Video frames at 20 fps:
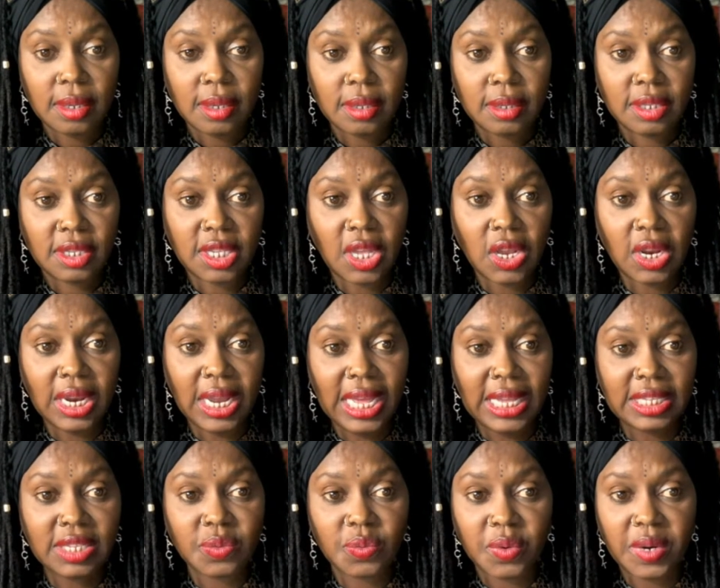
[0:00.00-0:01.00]
So
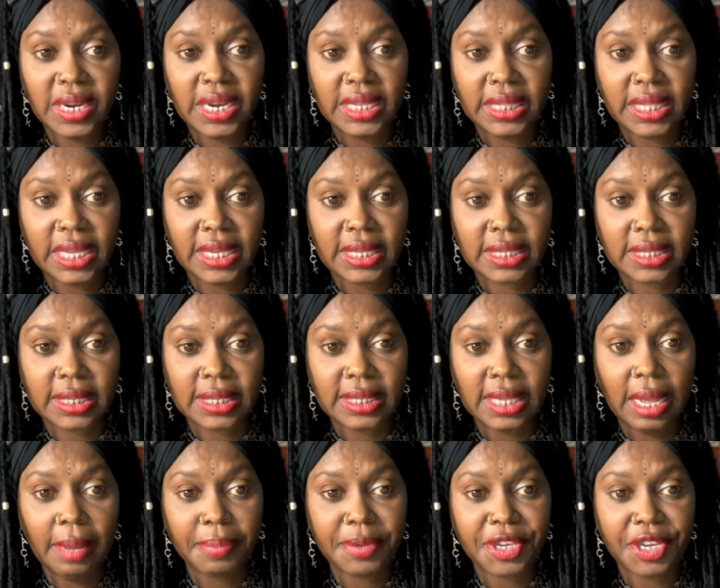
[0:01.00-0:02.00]
let's read this because
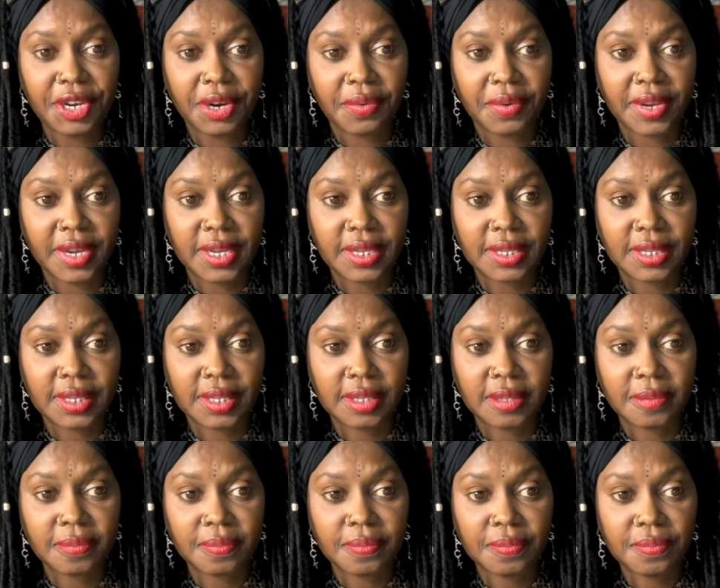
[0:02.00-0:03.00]
I'm
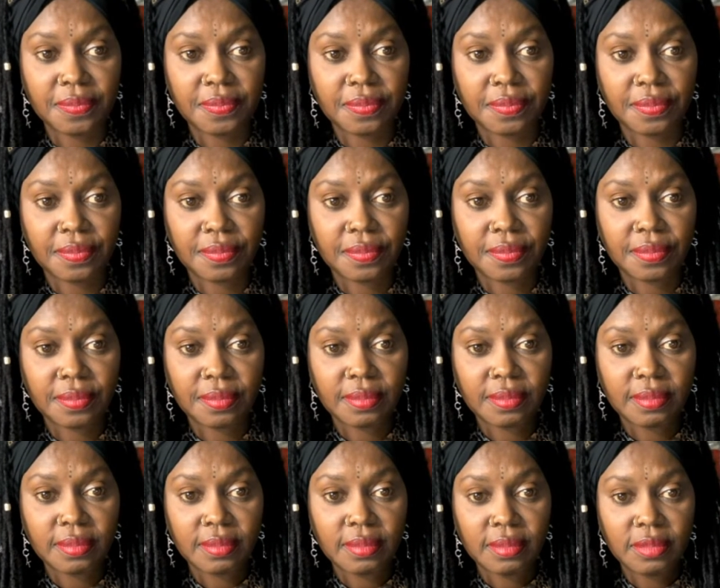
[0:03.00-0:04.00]
curious.
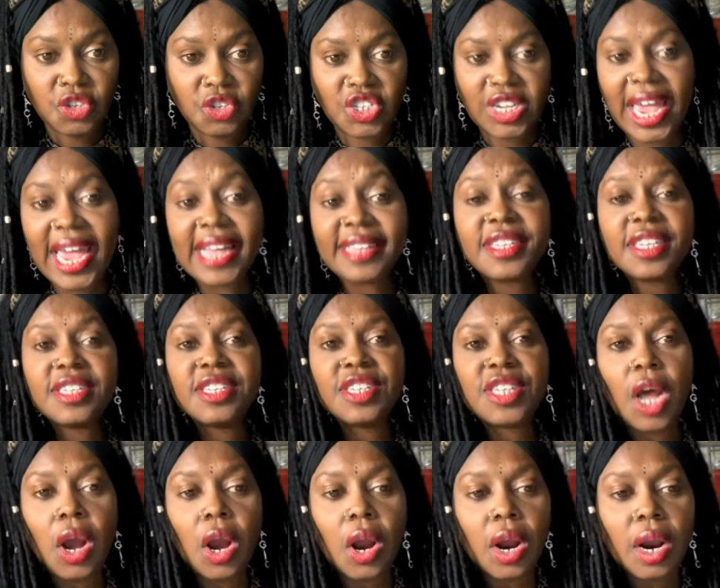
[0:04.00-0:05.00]
Chances
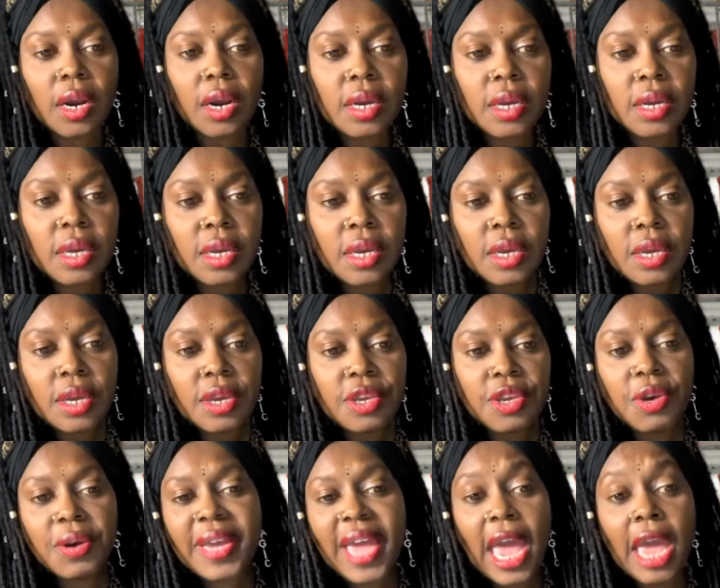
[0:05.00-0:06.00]
are
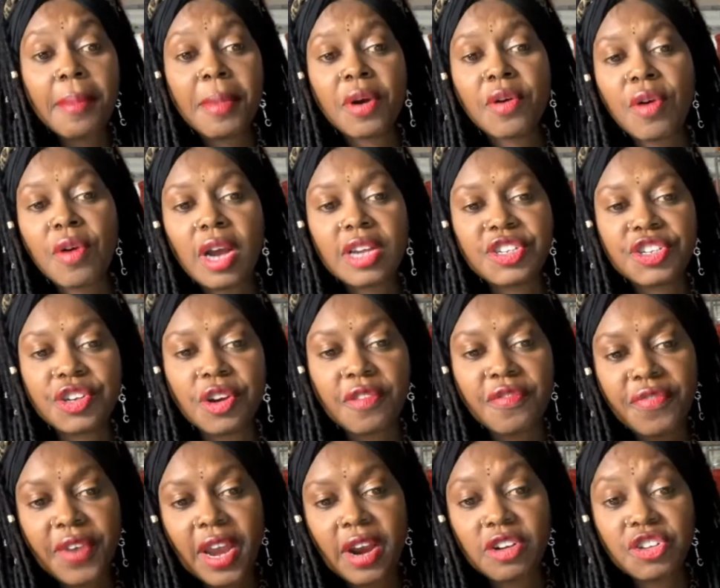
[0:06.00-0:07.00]
you came across your
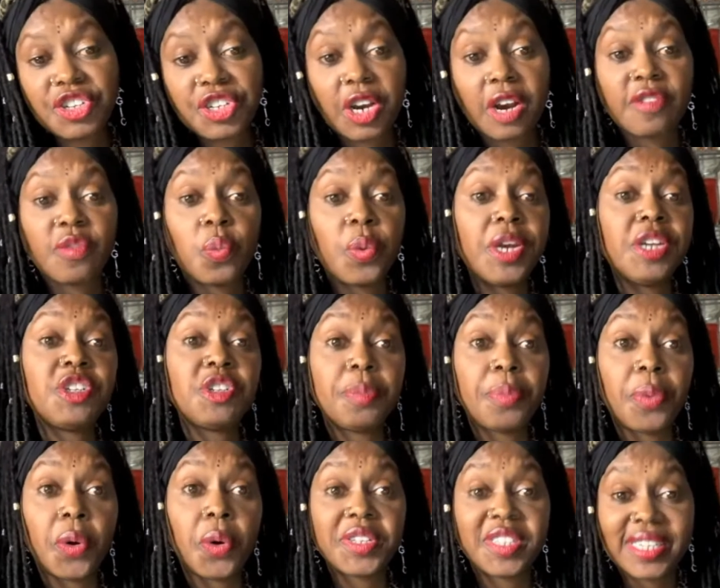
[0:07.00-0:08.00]
fair share of Ouija
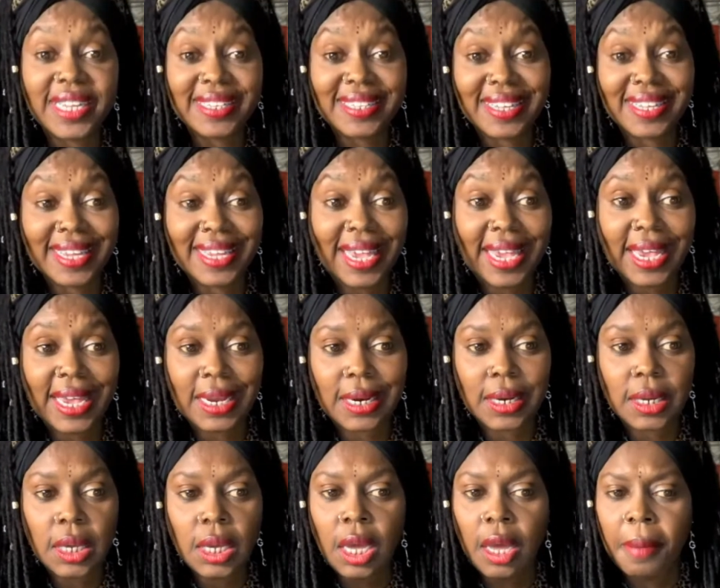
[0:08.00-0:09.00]
boards as a kid,
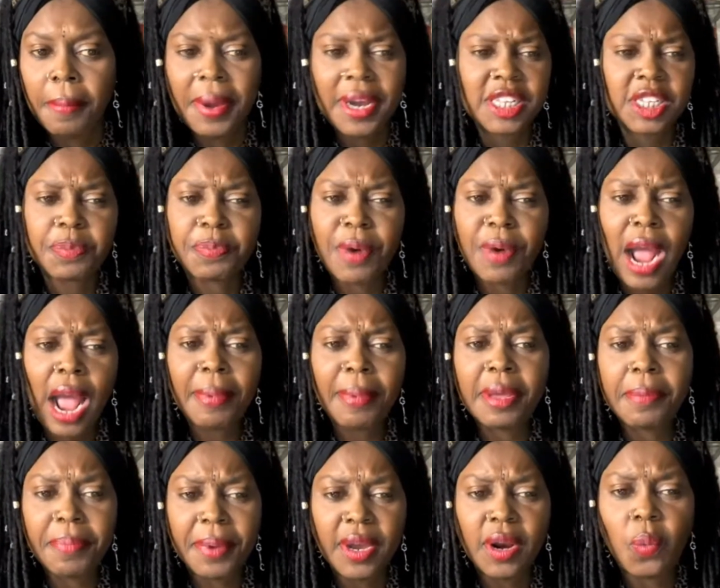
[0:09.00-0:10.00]
but it's
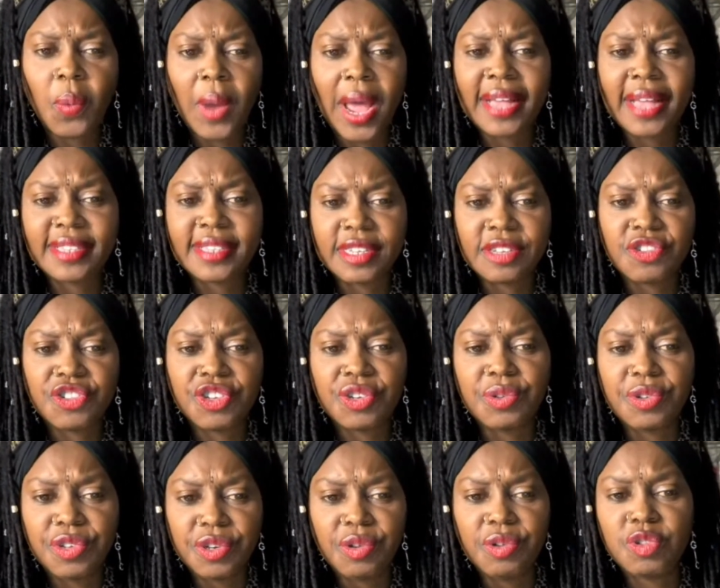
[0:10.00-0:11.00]
probably been a while since you
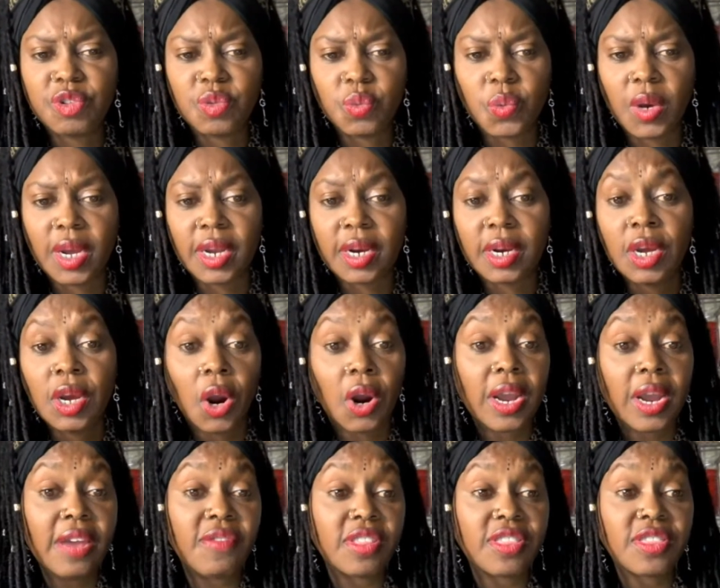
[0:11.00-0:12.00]
used one or
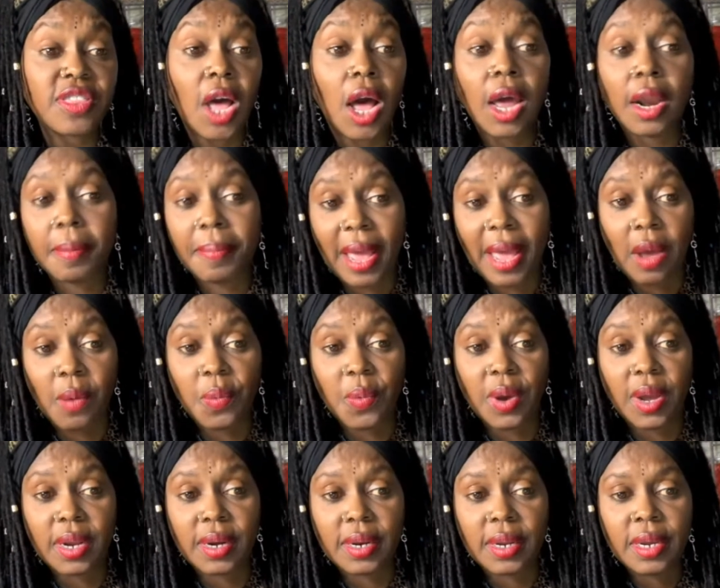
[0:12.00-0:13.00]
even thought about
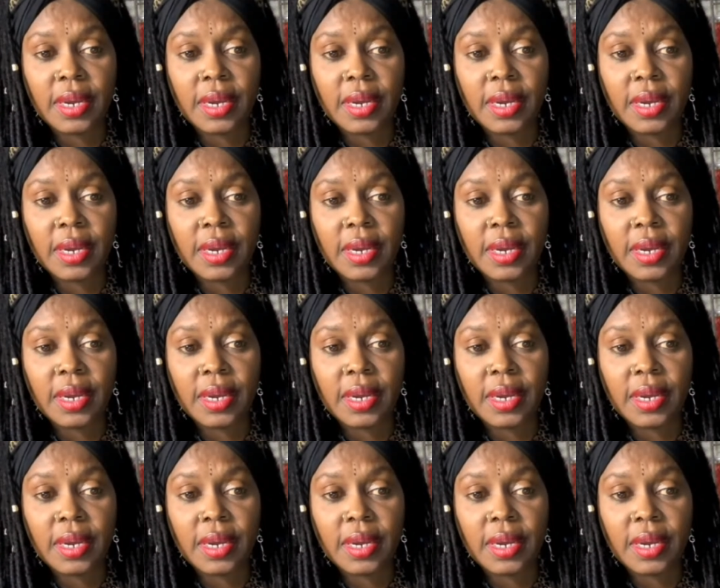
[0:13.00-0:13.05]
one.